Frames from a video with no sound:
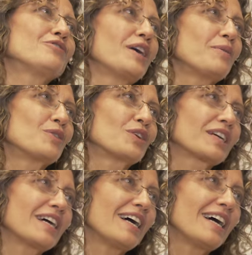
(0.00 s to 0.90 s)

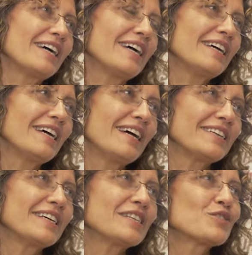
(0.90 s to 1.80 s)
Framework
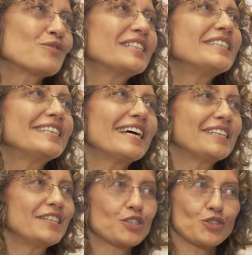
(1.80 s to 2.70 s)
is already
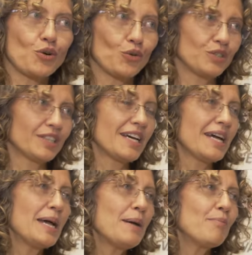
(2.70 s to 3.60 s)
10 years old,
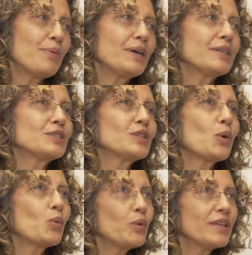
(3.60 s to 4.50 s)
but
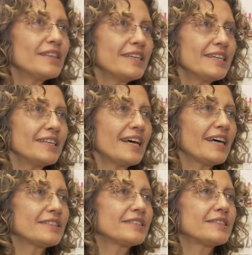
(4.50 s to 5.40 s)
we think
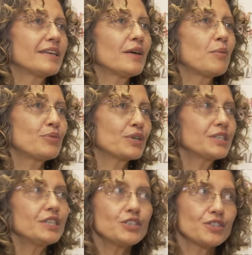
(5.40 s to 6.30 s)
that
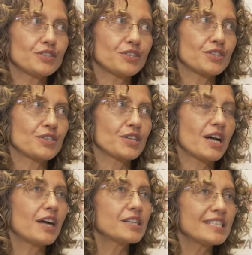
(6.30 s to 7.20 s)
practitioners
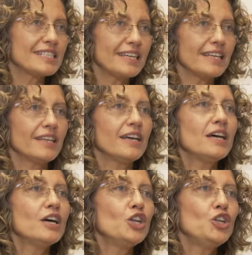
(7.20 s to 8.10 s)
are still
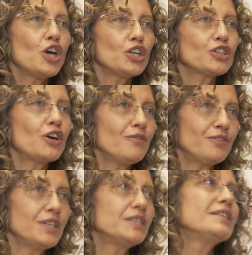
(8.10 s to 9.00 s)
not
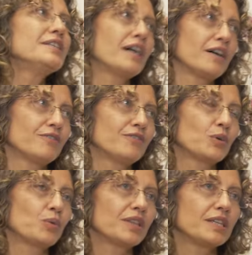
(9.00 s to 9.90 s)
confident enough
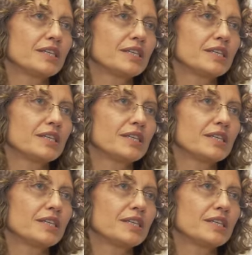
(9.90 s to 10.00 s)
with